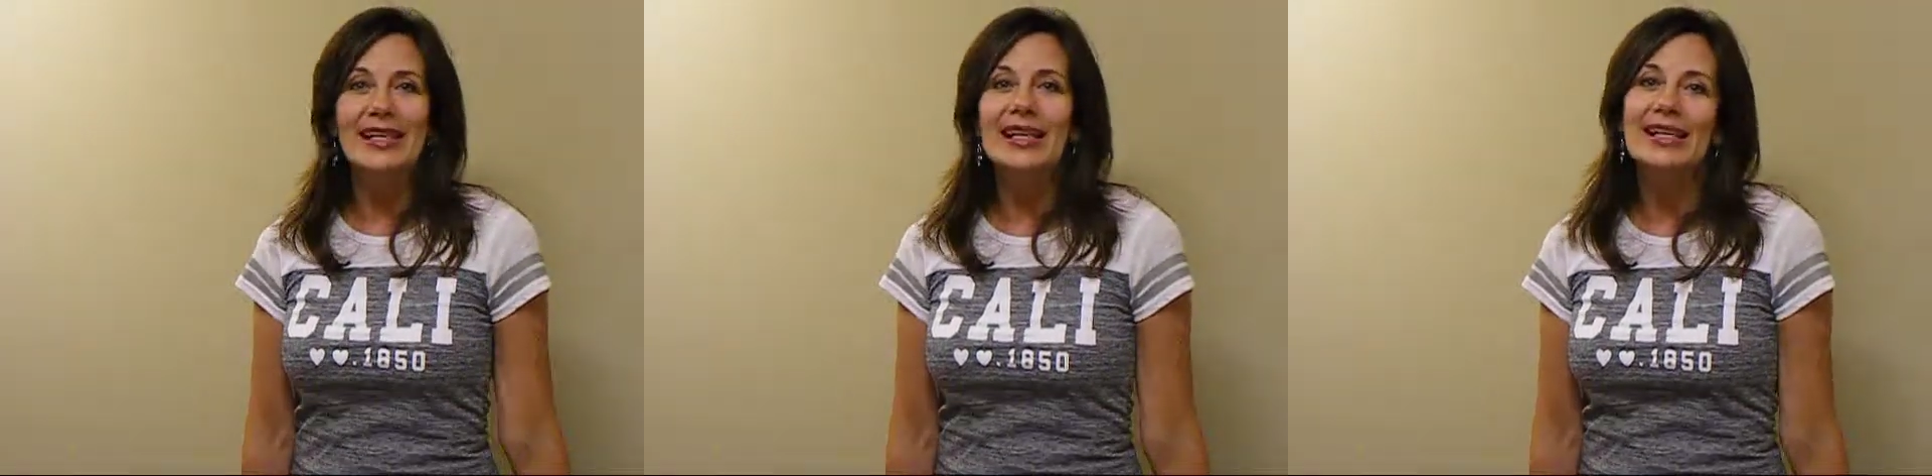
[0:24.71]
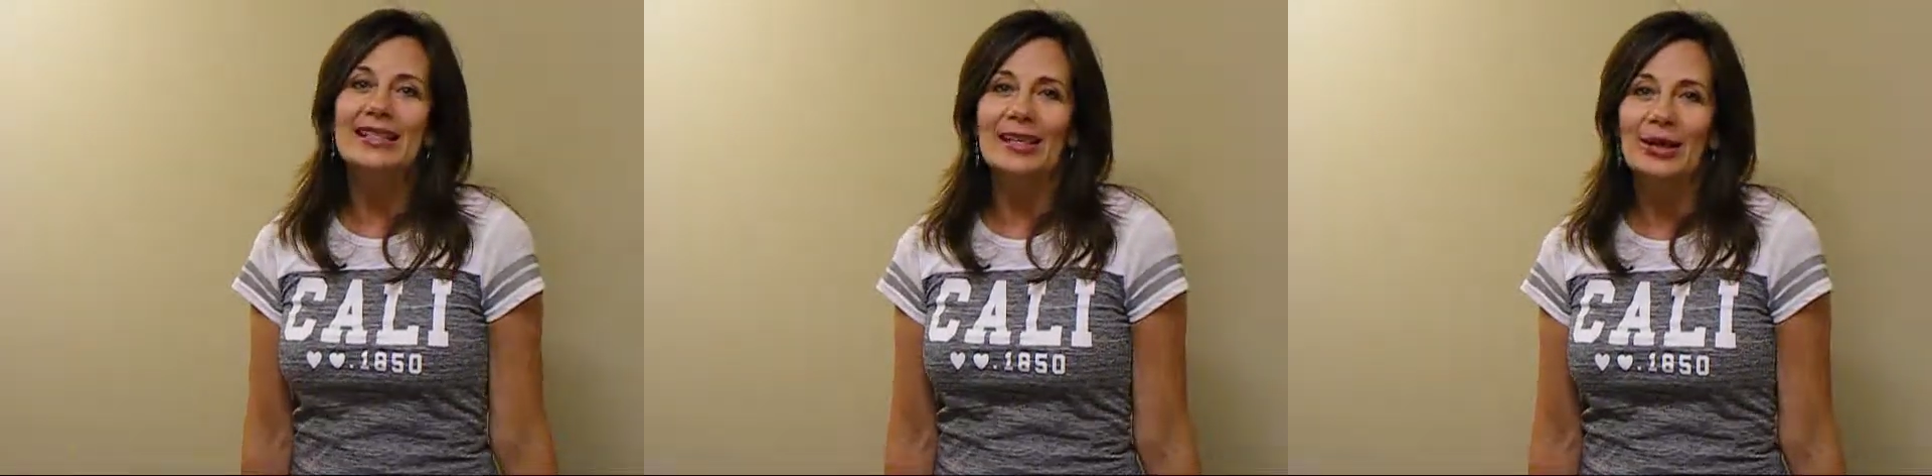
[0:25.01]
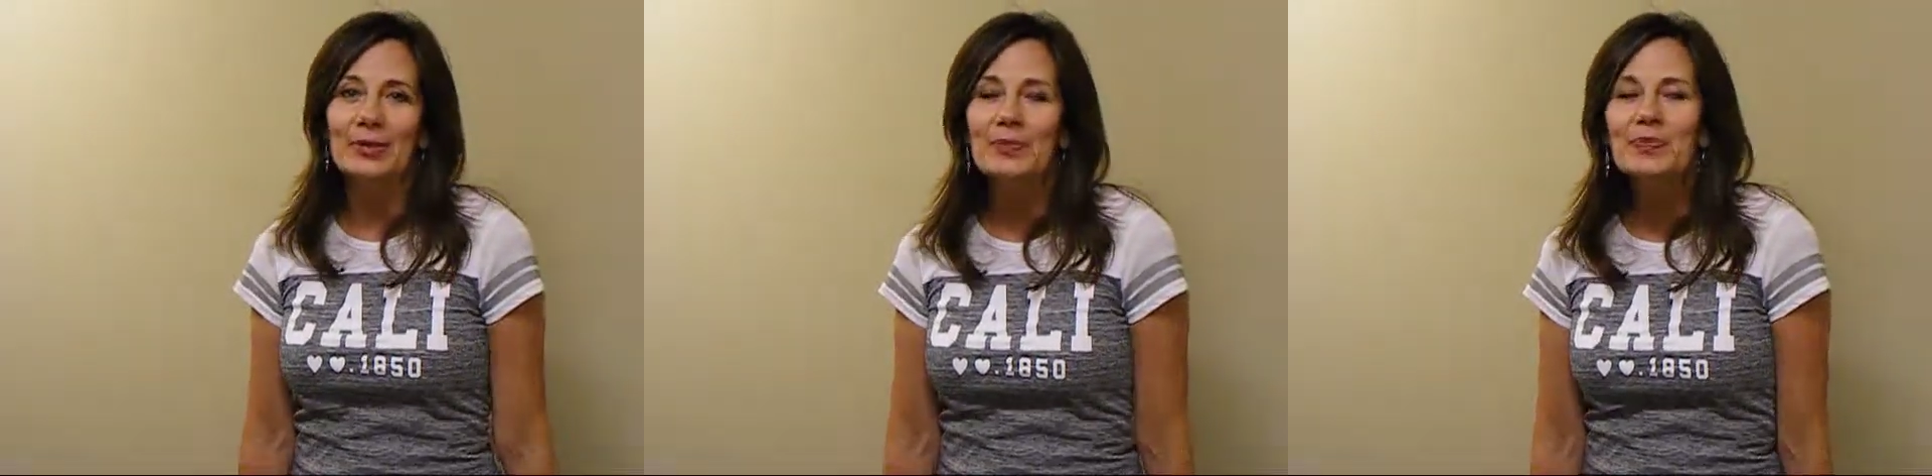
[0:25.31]
seats
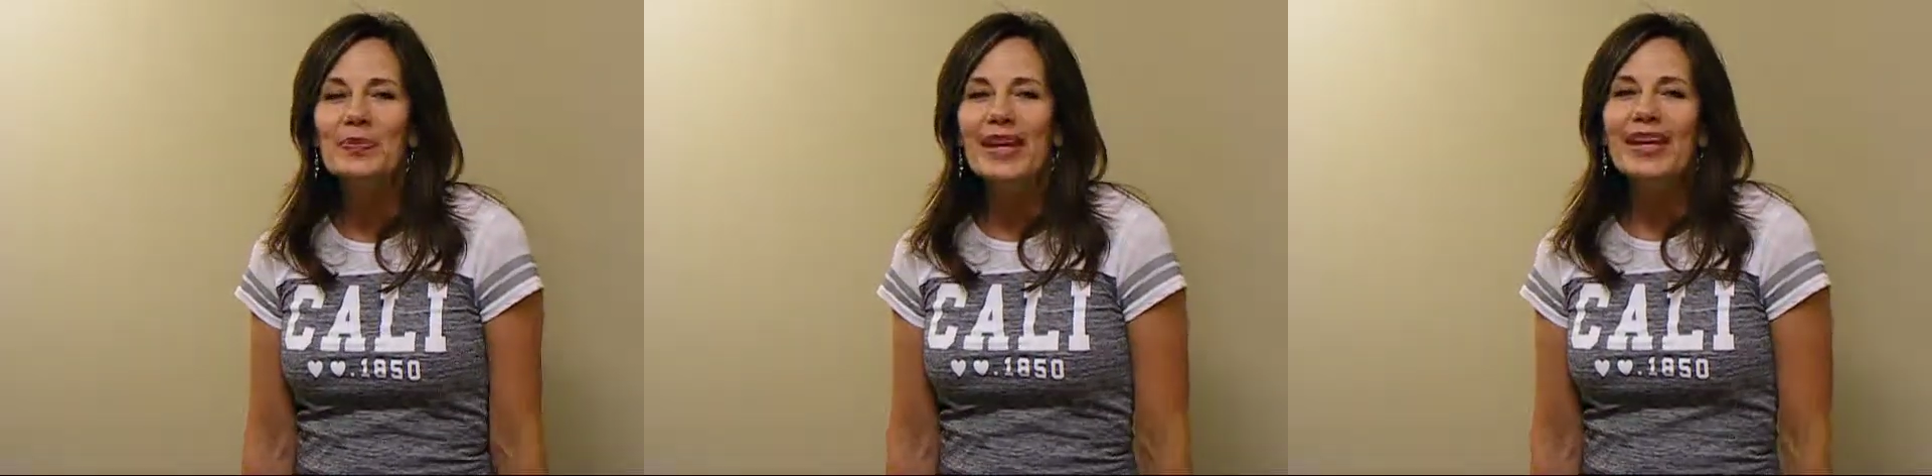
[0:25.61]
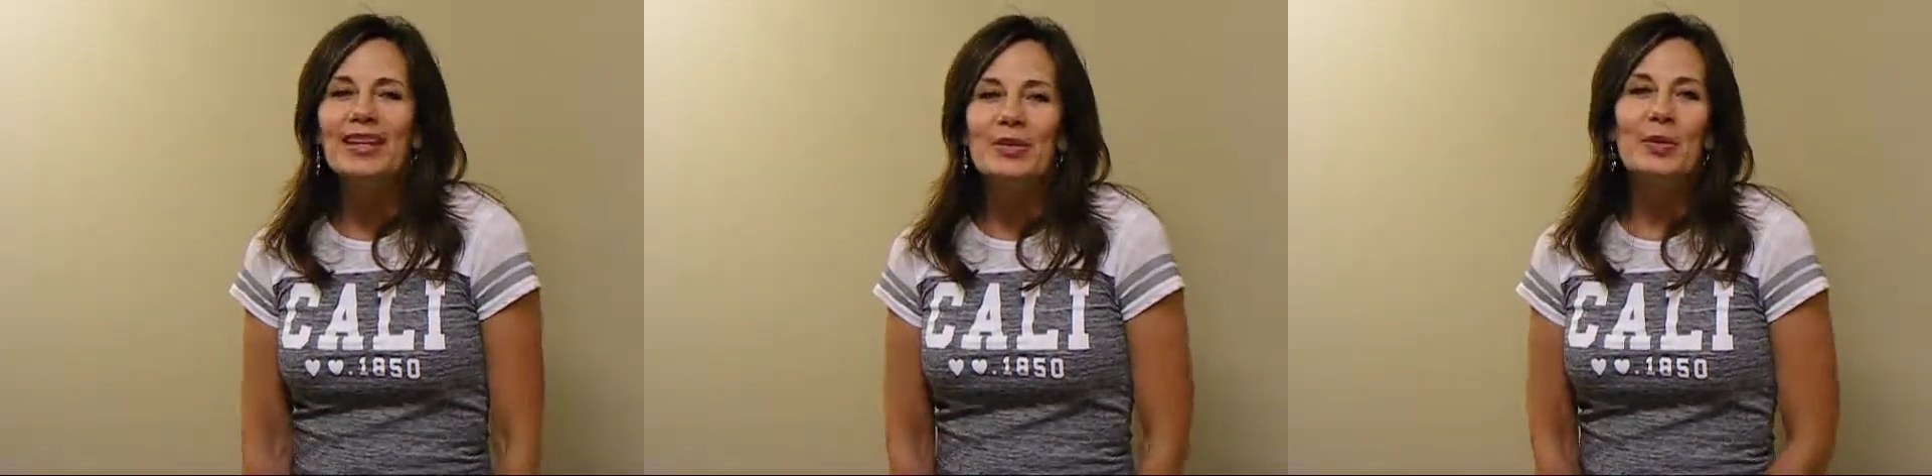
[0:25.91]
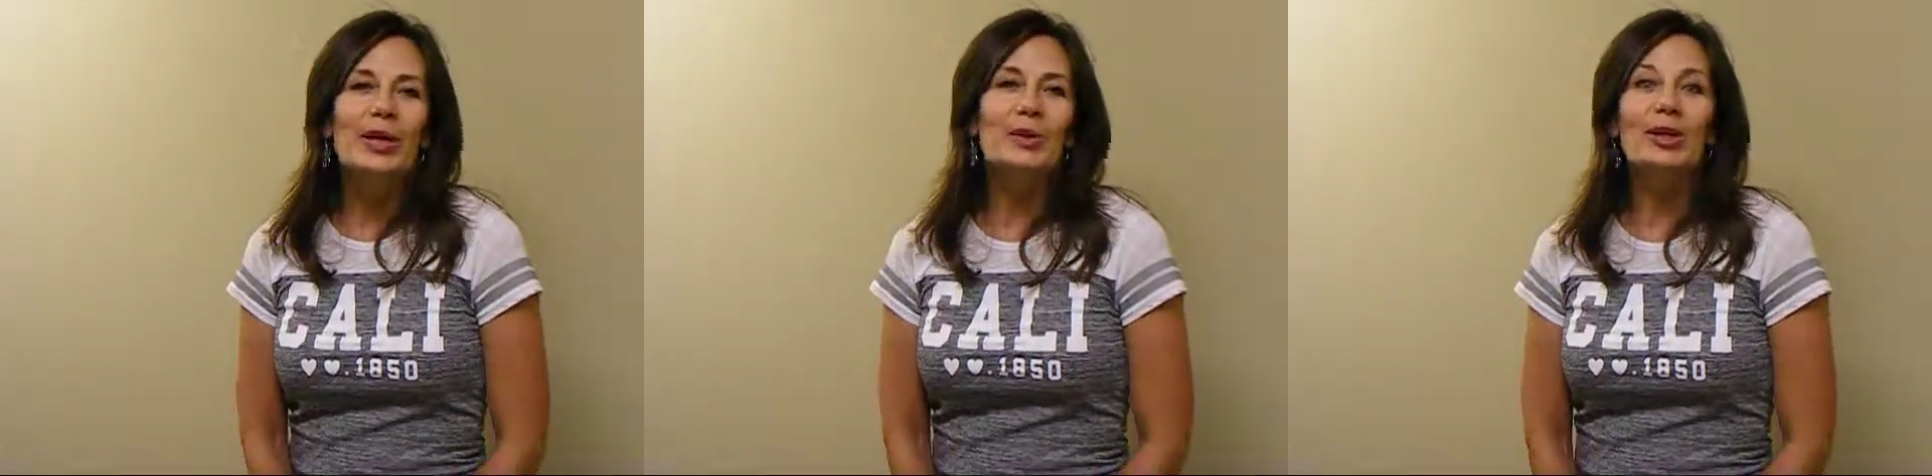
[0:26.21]

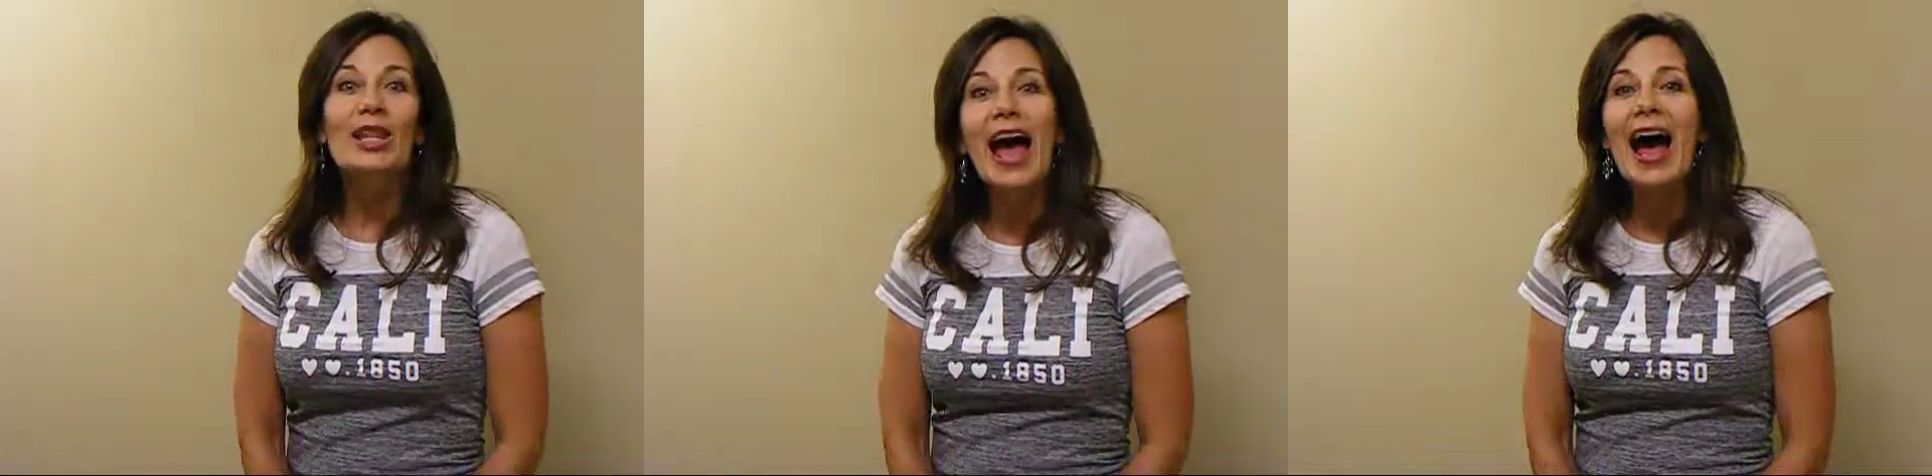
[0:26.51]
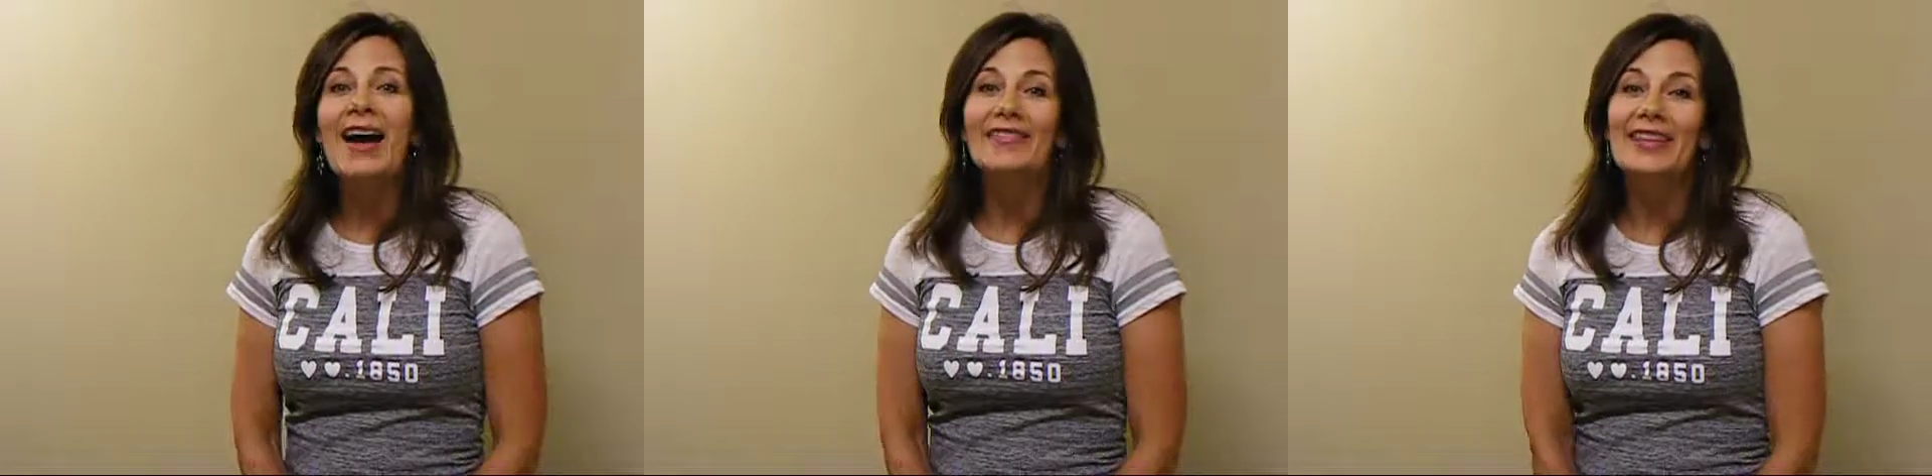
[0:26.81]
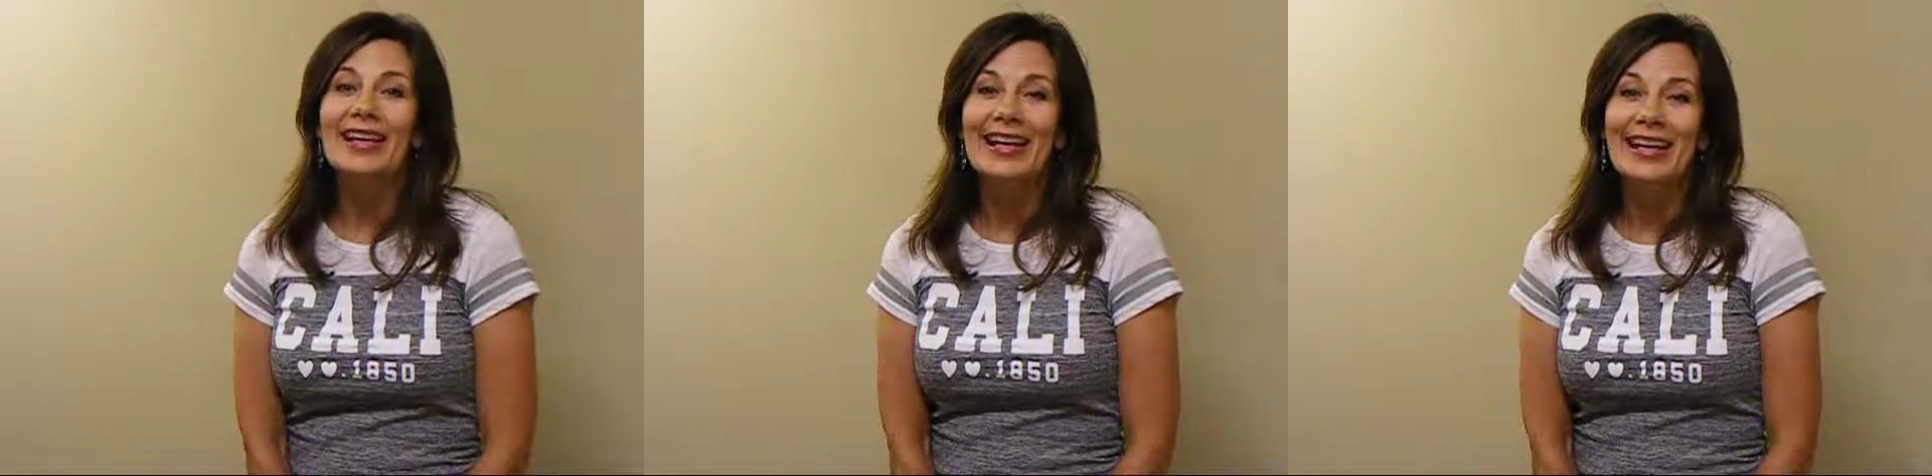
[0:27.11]
and we were
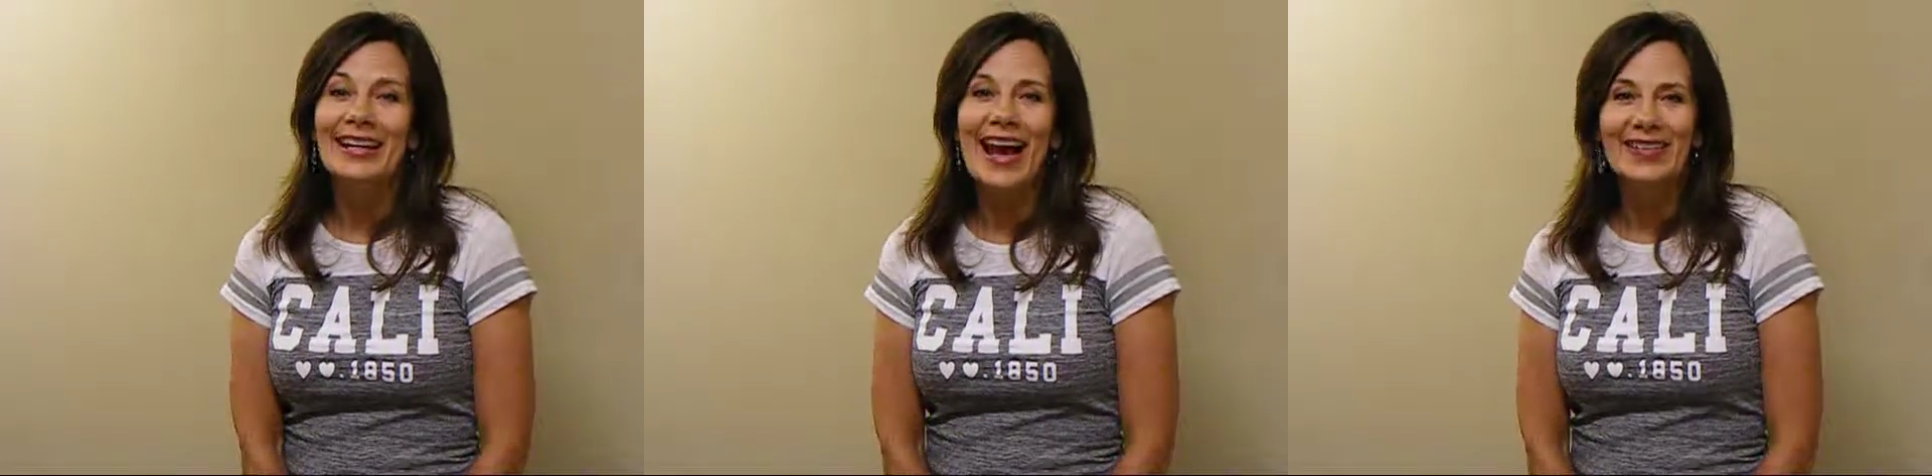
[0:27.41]
laughing,